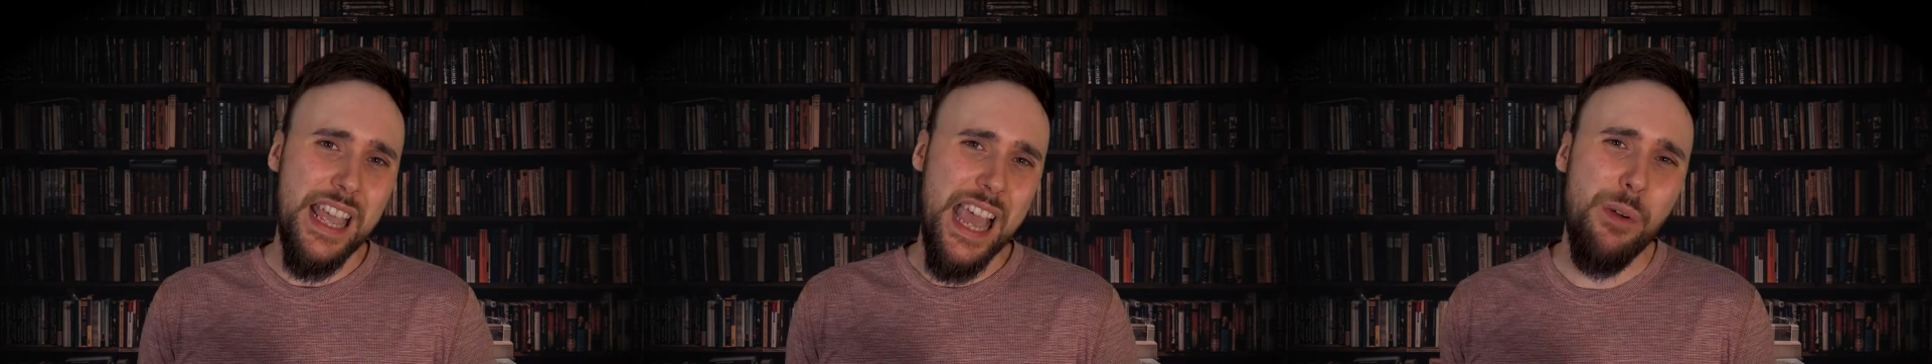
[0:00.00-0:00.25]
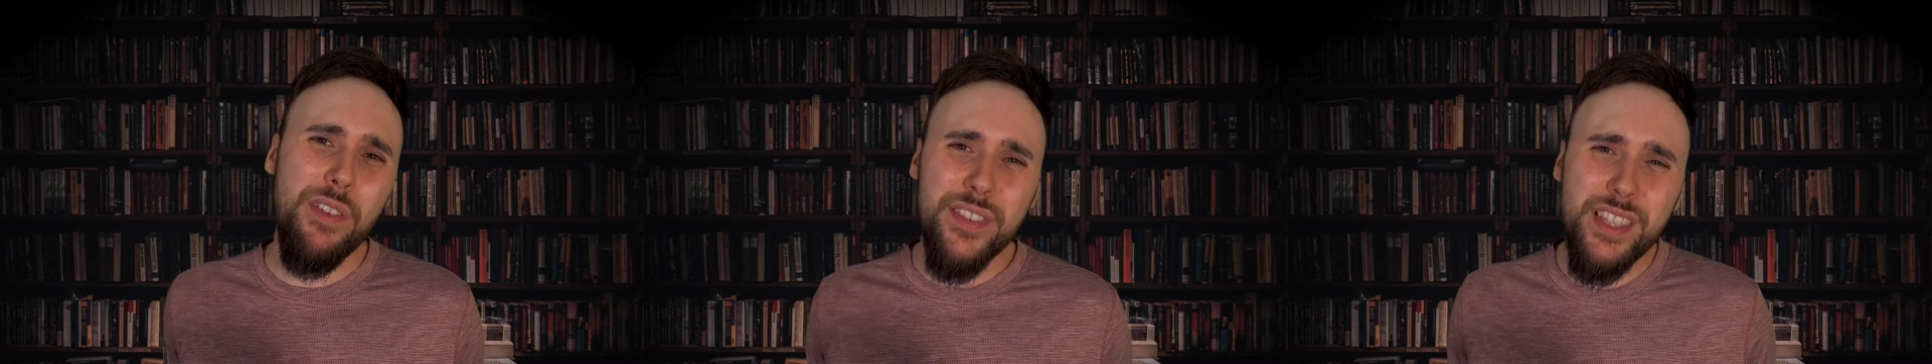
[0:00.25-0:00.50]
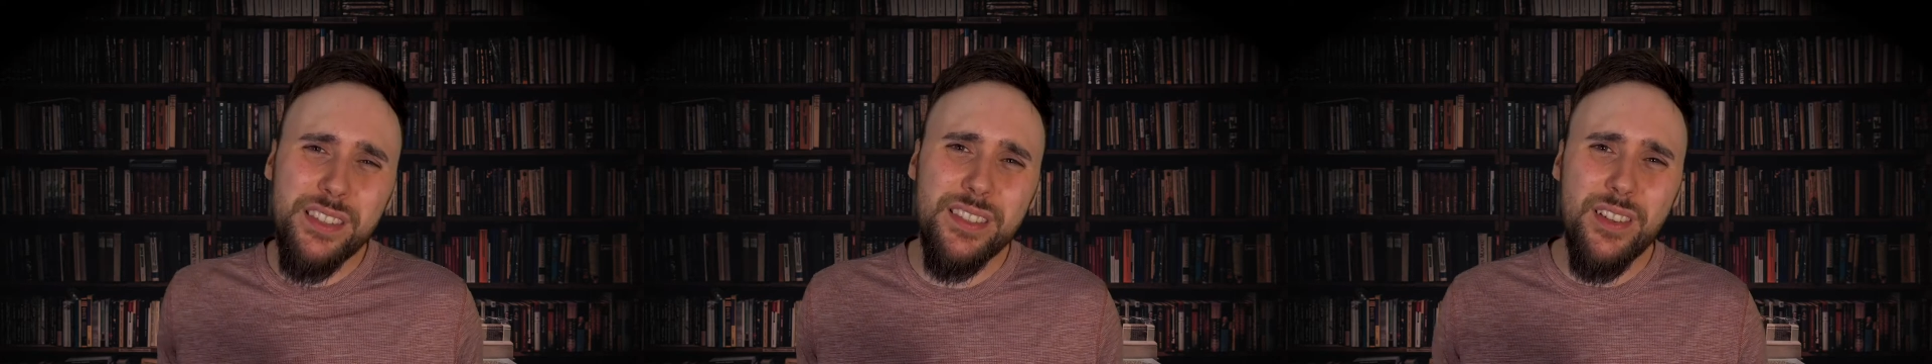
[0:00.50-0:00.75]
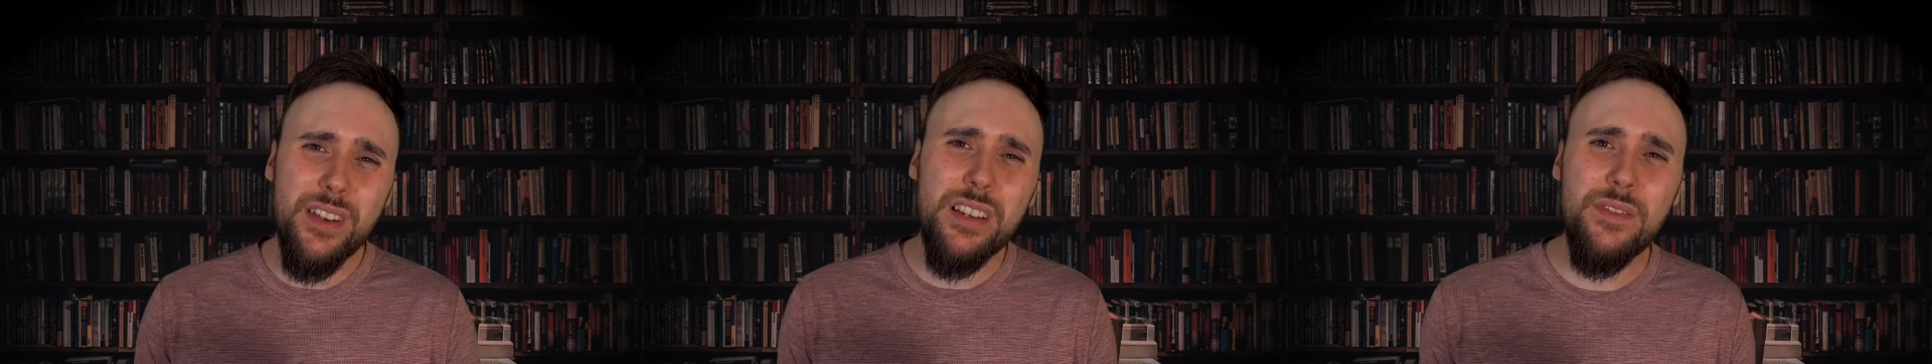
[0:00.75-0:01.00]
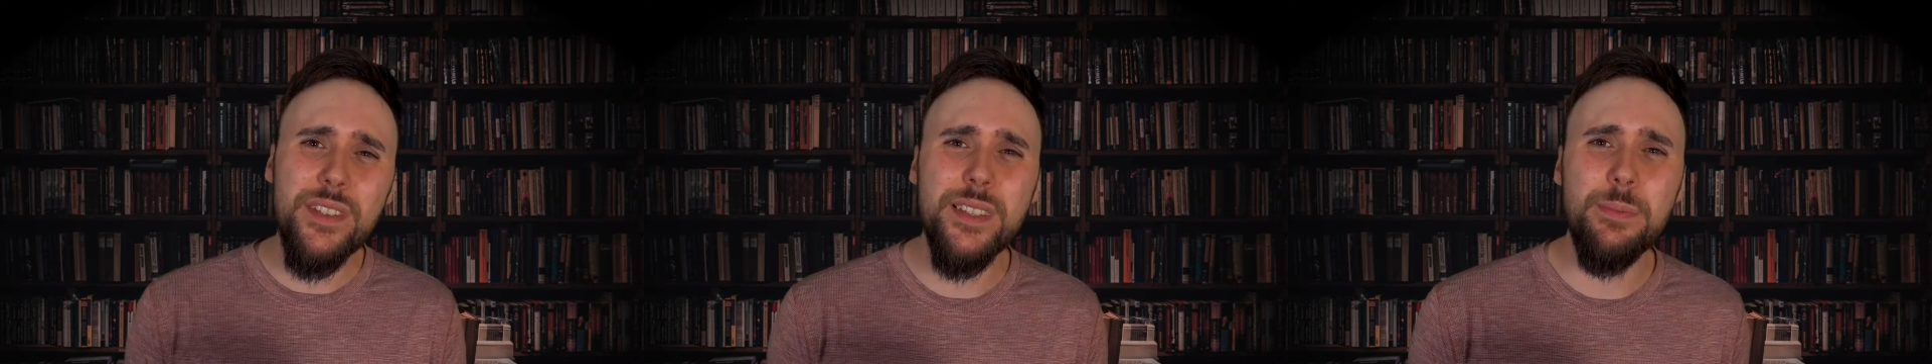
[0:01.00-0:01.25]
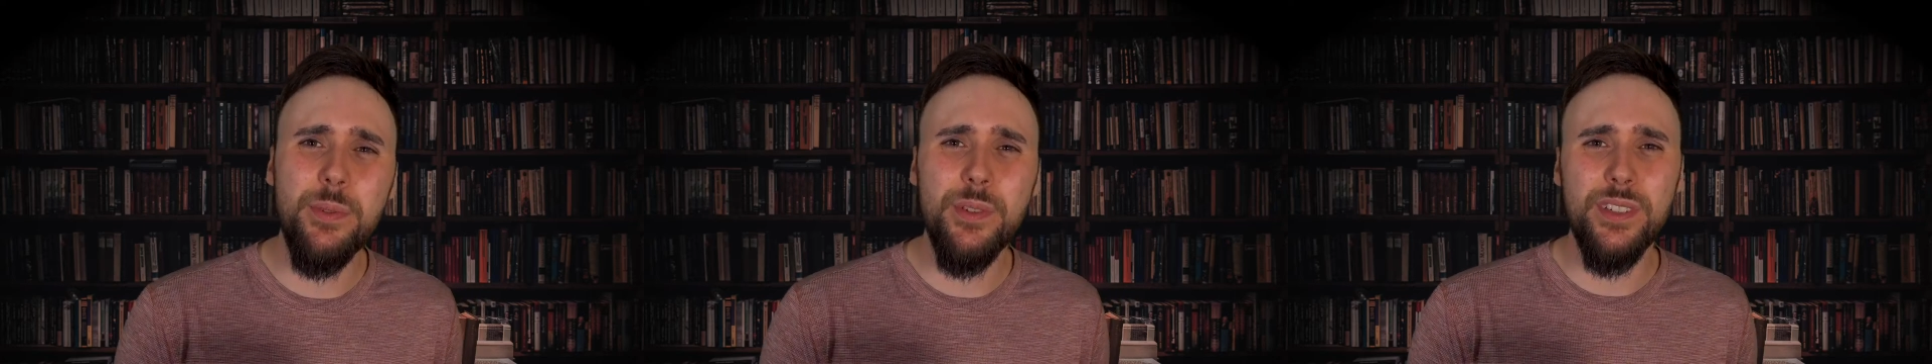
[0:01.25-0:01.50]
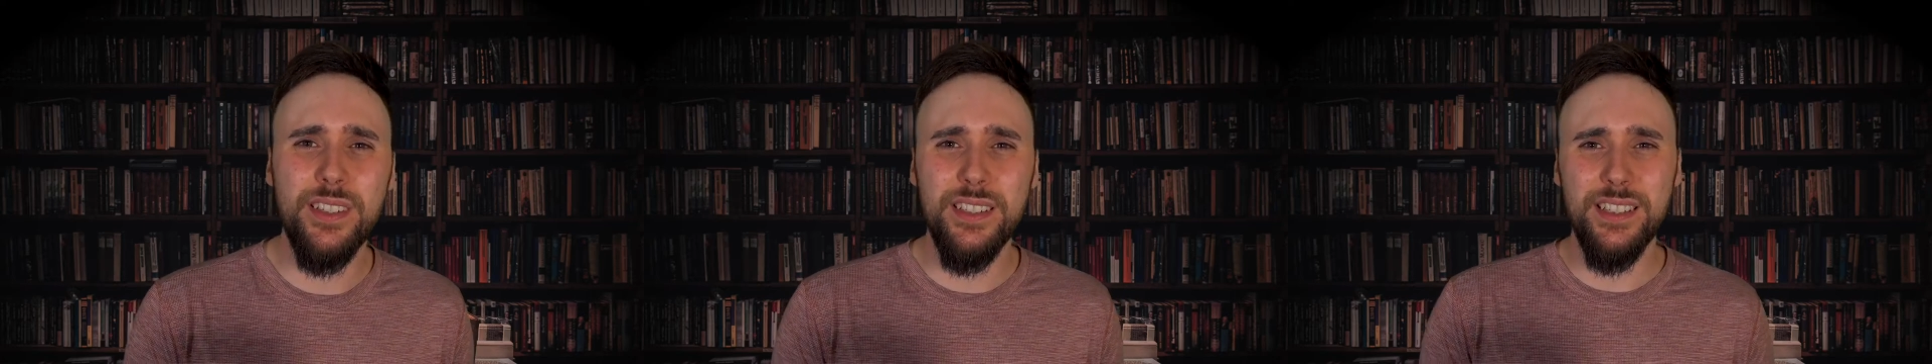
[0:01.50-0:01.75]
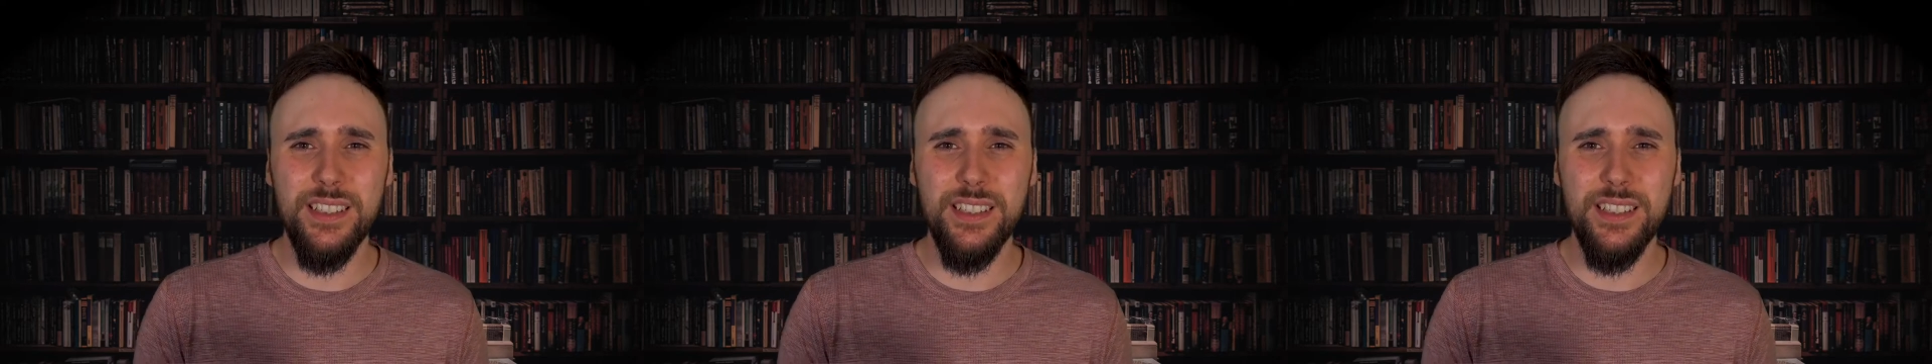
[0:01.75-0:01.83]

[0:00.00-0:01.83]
However, the style of this book,